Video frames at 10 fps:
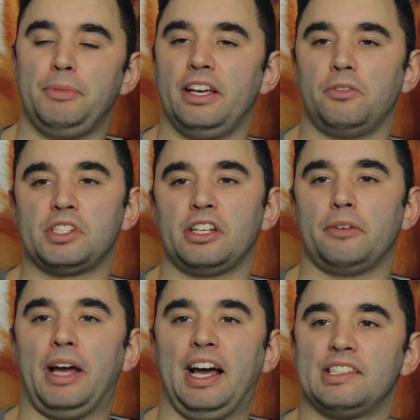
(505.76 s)
me, it wasn't a
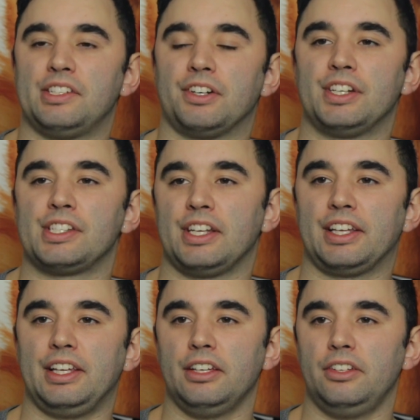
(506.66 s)
bad series.
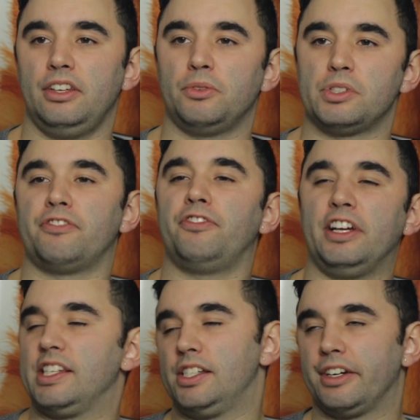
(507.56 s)
Like it was a
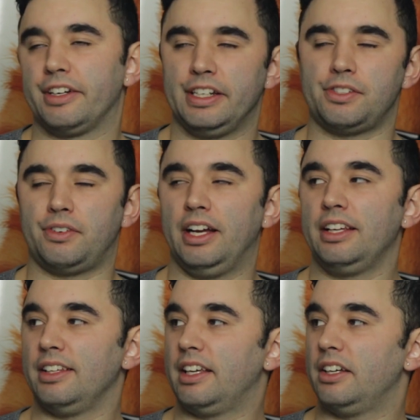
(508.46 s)
fun series,
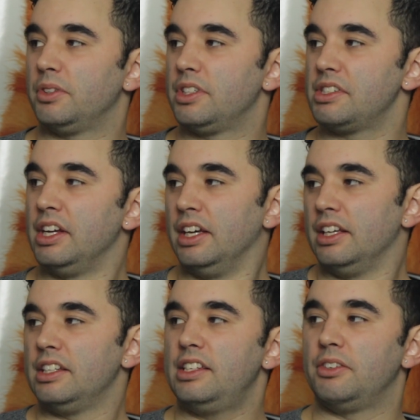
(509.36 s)
right? Like it was
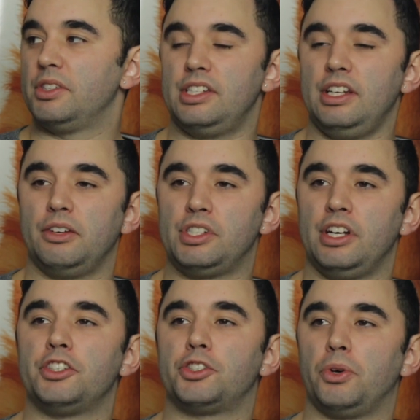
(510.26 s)
an
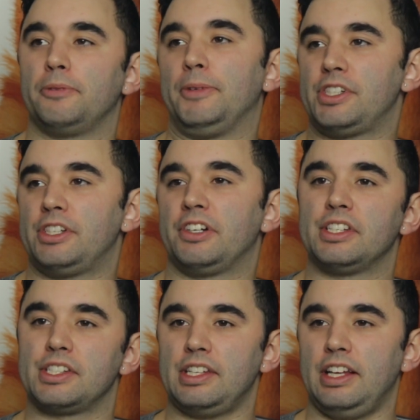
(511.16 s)
enjoyable series.